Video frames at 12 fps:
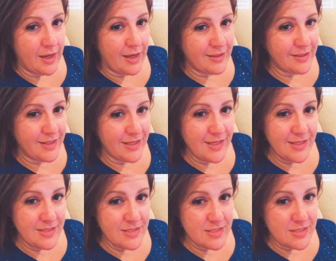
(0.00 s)
And the thing
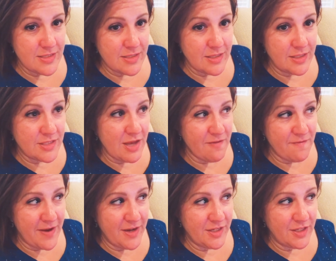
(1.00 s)
is, it's all
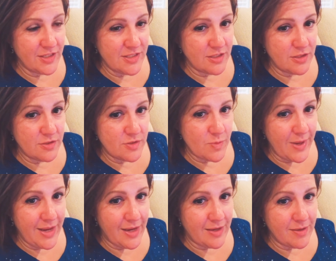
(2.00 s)
fine and good to lose
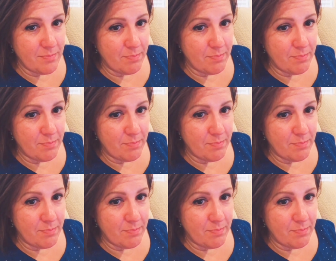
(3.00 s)
weight,